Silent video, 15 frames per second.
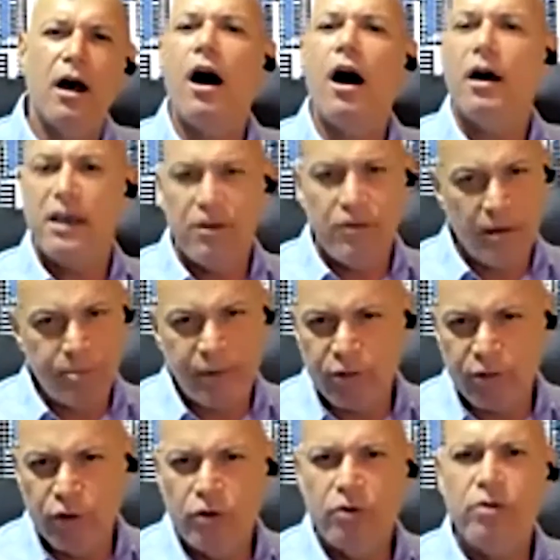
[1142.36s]
Even
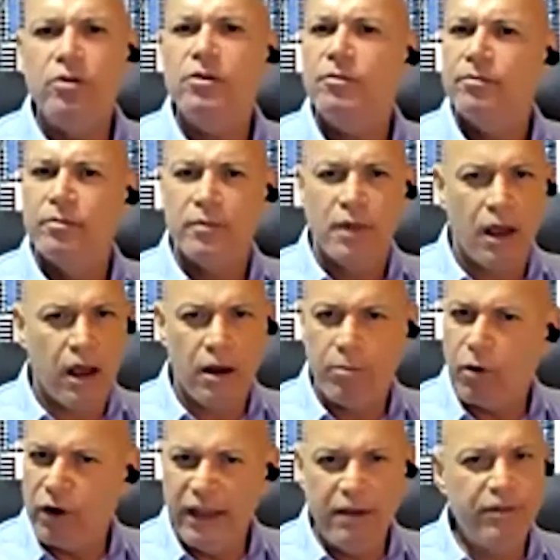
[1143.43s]
Peru,
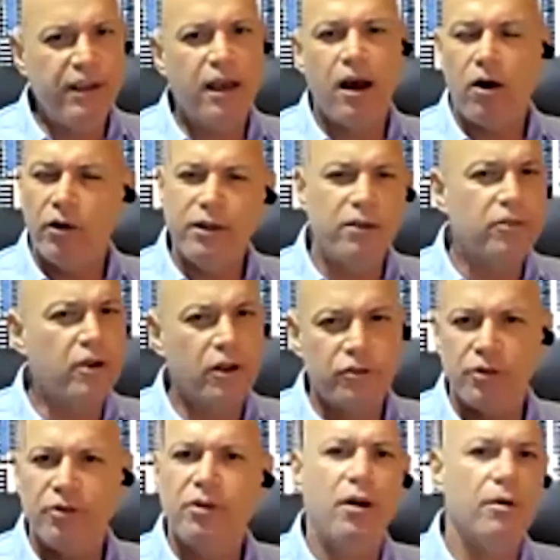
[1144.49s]
Bolivia. All these
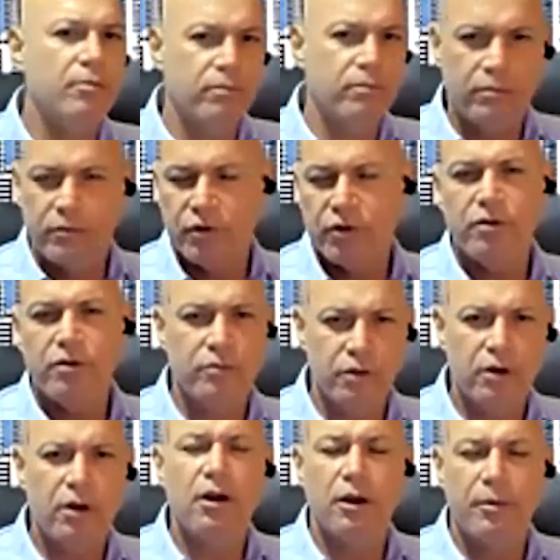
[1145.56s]
countries come to
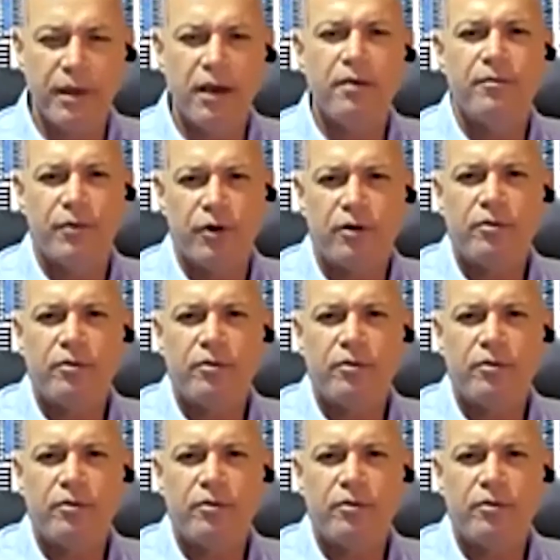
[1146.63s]
Colombia for.